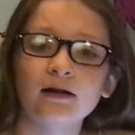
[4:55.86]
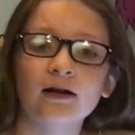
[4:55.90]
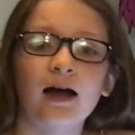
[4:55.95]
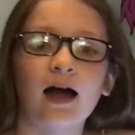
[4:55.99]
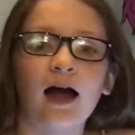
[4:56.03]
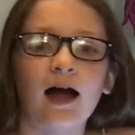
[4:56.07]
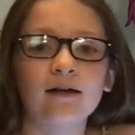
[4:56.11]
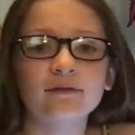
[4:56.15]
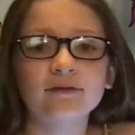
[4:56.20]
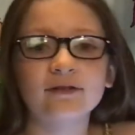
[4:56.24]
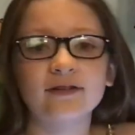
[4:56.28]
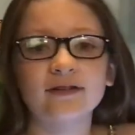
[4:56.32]

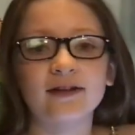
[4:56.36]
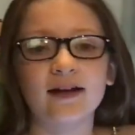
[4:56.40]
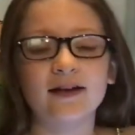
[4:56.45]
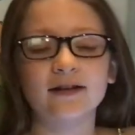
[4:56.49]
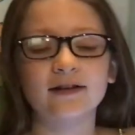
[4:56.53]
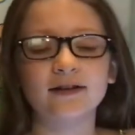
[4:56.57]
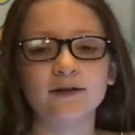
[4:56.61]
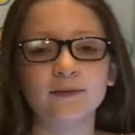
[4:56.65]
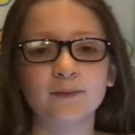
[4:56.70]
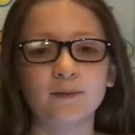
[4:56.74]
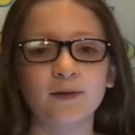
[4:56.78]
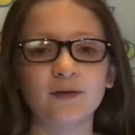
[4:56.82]
I've
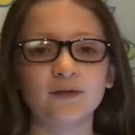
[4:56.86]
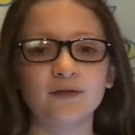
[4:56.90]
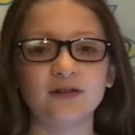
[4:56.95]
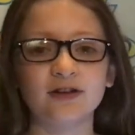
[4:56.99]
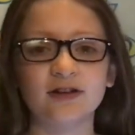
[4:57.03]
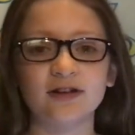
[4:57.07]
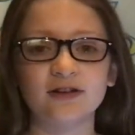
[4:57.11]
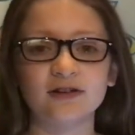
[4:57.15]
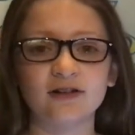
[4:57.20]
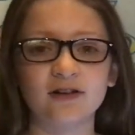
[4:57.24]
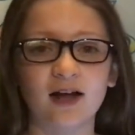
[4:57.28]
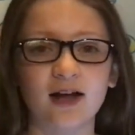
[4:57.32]
decided to move in
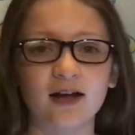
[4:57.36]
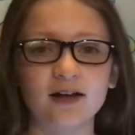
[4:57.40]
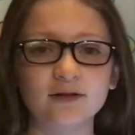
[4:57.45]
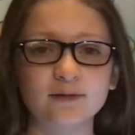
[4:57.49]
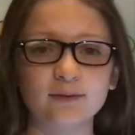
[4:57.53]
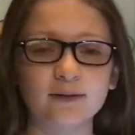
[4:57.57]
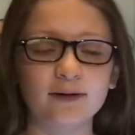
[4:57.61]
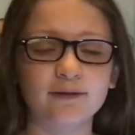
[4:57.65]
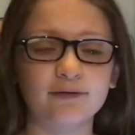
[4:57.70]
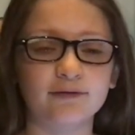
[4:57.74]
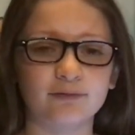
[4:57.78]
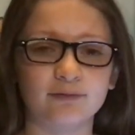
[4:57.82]
here and hide
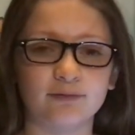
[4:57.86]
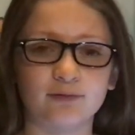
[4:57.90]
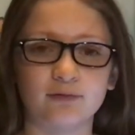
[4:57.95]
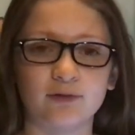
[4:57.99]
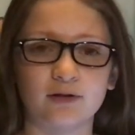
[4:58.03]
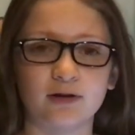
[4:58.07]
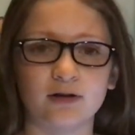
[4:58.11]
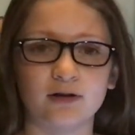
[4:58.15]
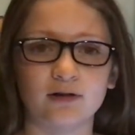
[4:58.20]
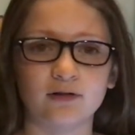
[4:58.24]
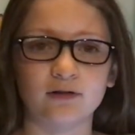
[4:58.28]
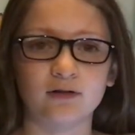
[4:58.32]
away from the
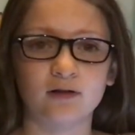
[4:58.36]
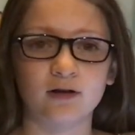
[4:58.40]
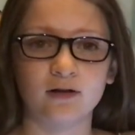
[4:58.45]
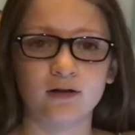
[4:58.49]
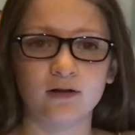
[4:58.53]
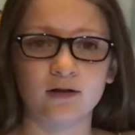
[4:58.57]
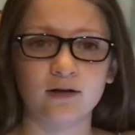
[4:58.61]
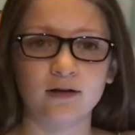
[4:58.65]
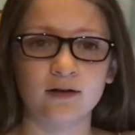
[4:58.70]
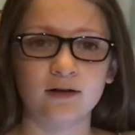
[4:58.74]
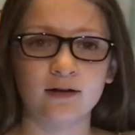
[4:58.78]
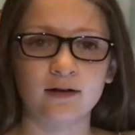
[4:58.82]
world.
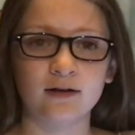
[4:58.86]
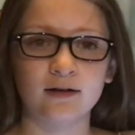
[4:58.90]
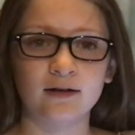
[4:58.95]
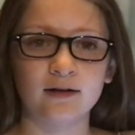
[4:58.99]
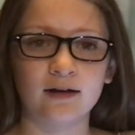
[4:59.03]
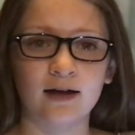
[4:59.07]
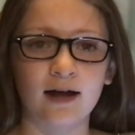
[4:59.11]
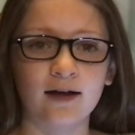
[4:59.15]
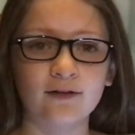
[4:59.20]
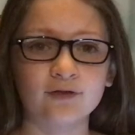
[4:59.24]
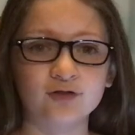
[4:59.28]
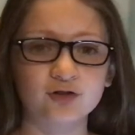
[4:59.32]

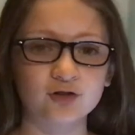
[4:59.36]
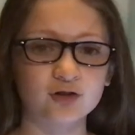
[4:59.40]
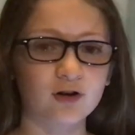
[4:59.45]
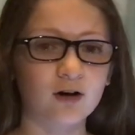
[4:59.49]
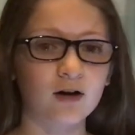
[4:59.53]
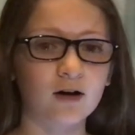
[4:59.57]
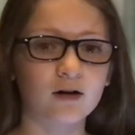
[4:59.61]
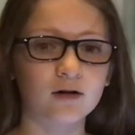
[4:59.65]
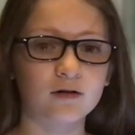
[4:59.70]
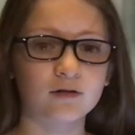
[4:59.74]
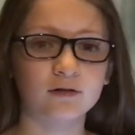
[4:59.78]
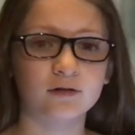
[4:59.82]
After
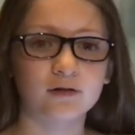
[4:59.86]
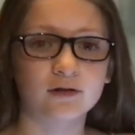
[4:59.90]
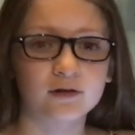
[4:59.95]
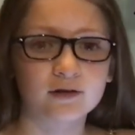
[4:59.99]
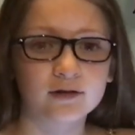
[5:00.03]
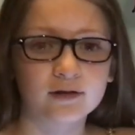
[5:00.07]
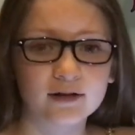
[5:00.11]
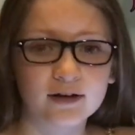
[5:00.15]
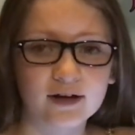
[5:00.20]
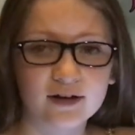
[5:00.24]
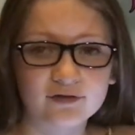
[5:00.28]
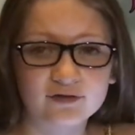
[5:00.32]
all,
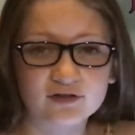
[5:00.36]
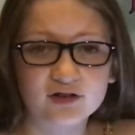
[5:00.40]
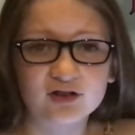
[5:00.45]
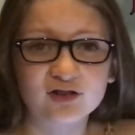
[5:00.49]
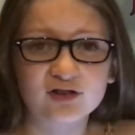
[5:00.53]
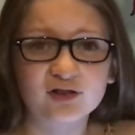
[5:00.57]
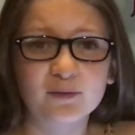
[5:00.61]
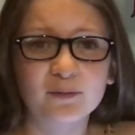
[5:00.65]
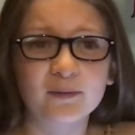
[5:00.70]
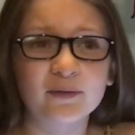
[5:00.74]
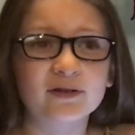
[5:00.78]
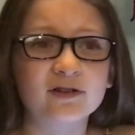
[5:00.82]
if there's
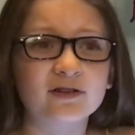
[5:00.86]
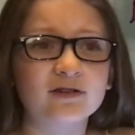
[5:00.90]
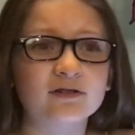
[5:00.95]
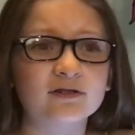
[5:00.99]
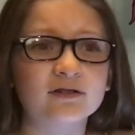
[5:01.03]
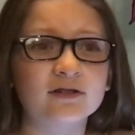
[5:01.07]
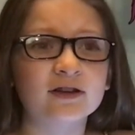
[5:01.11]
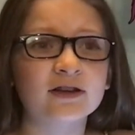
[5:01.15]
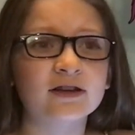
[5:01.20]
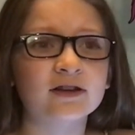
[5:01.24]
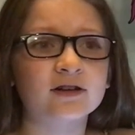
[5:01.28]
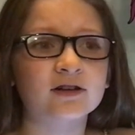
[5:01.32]
no musical
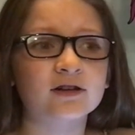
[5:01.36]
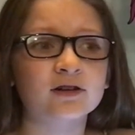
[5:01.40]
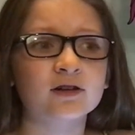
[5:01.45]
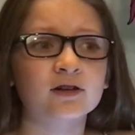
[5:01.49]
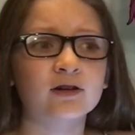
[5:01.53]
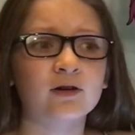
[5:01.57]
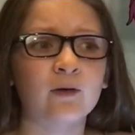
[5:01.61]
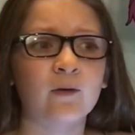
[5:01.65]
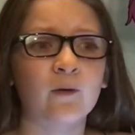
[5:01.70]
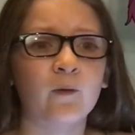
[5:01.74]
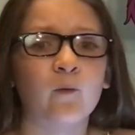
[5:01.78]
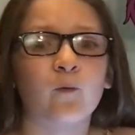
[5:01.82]
theater,
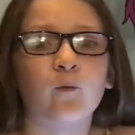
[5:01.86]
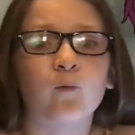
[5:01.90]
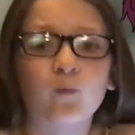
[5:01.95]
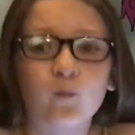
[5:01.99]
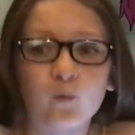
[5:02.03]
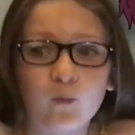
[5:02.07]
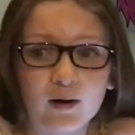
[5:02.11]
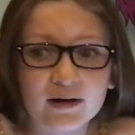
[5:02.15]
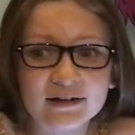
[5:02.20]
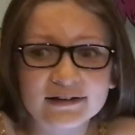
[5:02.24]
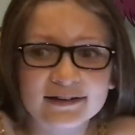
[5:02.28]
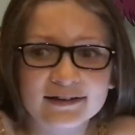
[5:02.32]

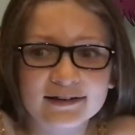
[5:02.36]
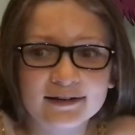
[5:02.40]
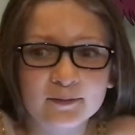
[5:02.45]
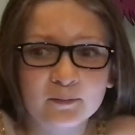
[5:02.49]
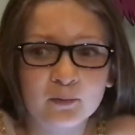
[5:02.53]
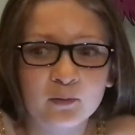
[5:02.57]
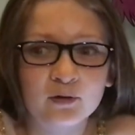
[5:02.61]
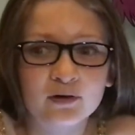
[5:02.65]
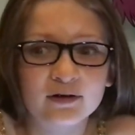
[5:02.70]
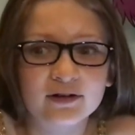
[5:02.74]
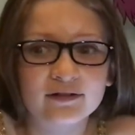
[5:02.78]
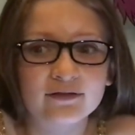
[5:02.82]
what's the
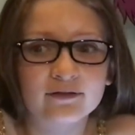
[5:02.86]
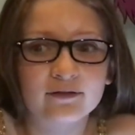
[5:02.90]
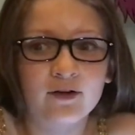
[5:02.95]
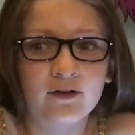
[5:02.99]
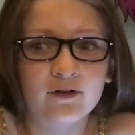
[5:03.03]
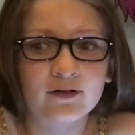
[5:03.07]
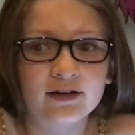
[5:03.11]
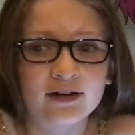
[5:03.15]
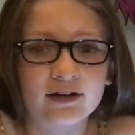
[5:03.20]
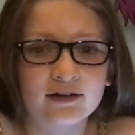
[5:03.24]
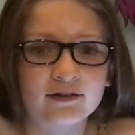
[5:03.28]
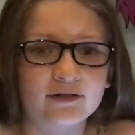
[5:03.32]
point of
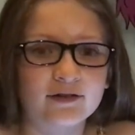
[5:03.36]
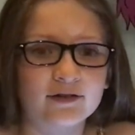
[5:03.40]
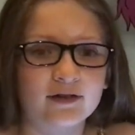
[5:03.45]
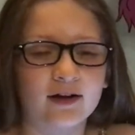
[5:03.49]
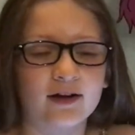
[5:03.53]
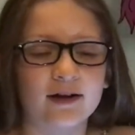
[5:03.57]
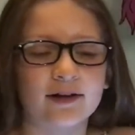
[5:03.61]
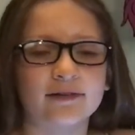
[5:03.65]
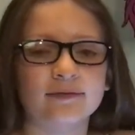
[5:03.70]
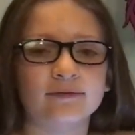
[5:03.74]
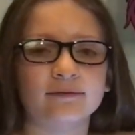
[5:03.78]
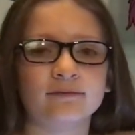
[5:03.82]
going
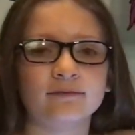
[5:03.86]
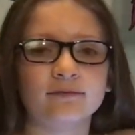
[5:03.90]
outside?